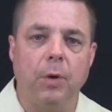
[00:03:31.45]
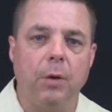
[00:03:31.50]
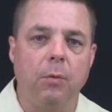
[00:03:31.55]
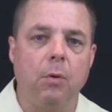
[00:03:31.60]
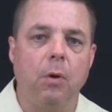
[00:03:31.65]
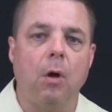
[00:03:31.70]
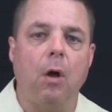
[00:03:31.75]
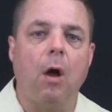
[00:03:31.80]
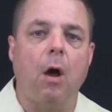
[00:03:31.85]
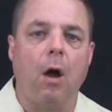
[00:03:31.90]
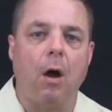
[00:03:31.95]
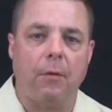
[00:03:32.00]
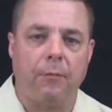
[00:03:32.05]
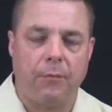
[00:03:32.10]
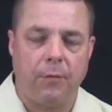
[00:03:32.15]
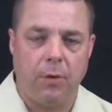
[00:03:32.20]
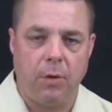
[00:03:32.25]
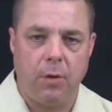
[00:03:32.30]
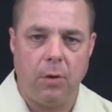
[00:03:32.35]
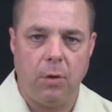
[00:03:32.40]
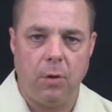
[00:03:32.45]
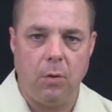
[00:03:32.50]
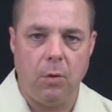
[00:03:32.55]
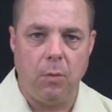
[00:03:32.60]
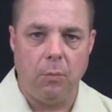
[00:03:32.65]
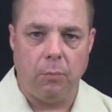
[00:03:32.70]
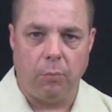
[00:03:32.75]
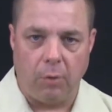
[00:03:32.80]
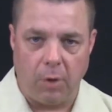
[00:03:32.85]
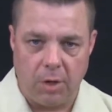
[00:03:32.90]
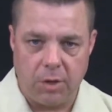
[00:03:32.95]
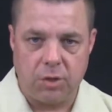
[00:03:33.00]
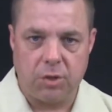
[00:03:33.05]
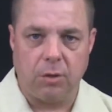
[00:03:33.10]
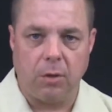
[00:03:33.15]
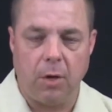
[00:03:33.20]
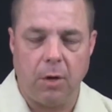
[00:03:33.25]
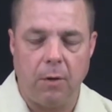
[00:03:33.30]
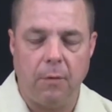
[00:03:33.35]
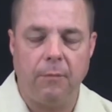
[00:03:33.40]
we will offer you
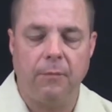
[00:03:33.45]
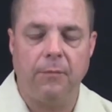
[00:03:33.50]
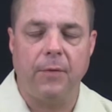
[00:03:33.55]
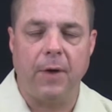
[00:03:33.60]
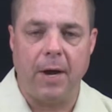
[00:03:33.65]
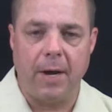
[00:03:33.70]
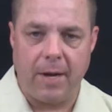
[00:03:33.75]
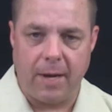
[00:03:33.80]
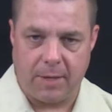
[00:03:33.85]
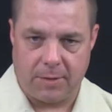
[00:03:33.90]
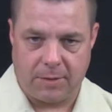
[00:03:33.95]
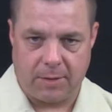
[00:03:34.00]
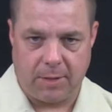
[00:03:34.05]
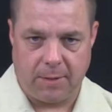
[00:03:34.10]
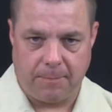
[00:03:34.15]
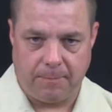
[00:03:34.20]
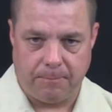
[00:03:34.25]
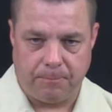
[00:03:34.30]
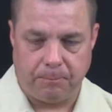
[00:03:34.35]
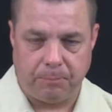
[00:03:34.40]
bridge loan financing.